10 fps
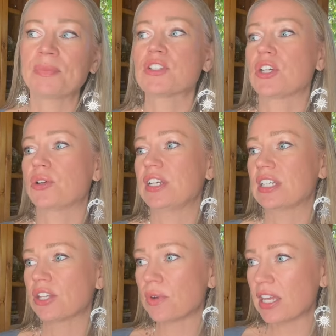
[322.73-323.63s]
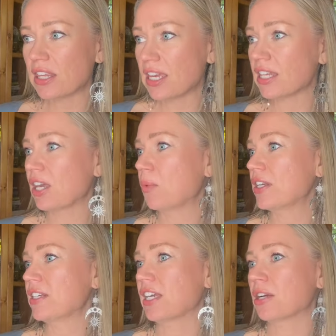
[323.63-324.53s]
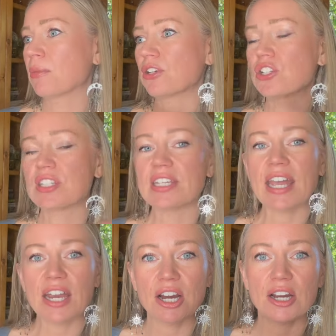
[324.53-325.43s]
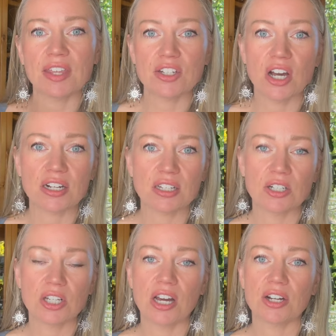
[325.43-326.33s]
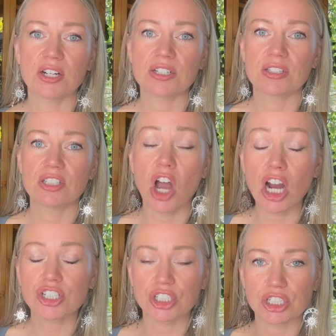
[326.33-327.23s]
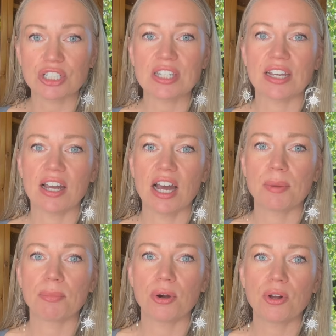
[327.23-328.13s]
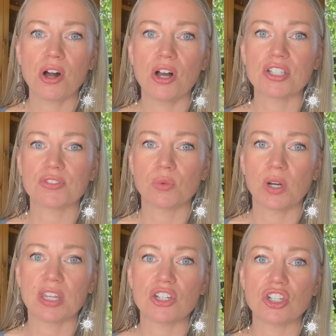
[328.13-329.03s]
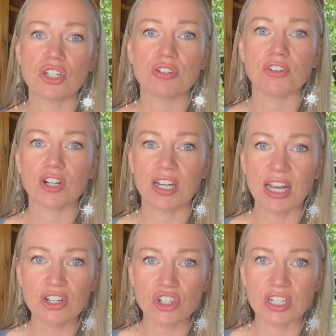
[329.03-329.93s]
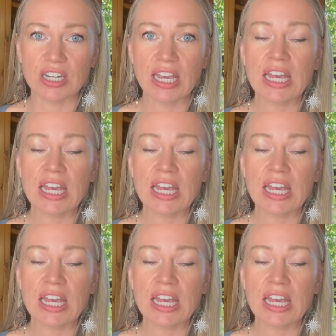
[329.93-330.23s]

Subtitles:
So they did the right thing. They went to get emergency care. They talked to their doctors and got protocols for what they should do for a concussion.